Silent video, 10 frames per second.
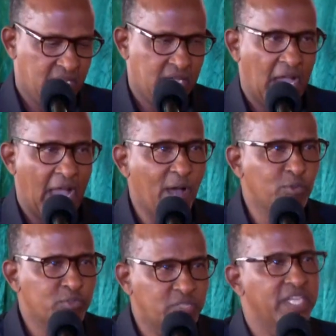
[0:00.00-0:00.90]

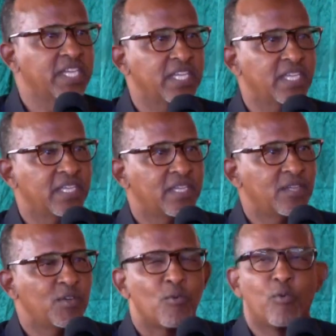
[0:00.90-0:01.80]
housing
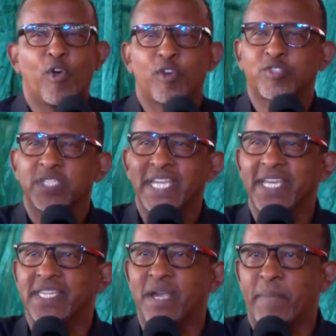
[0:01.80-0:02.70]
was
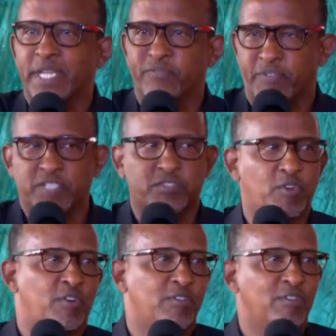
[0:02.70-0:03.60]
in the
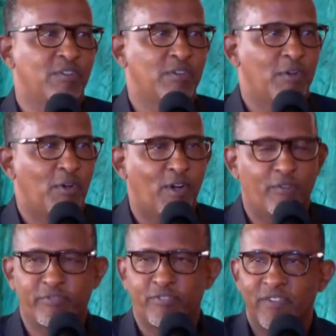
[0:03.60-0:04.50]
manifesto
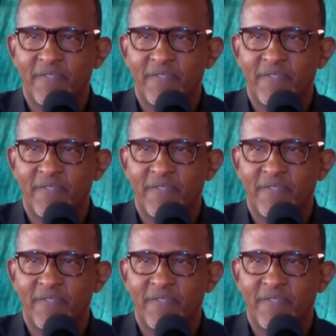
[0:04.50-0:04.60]
of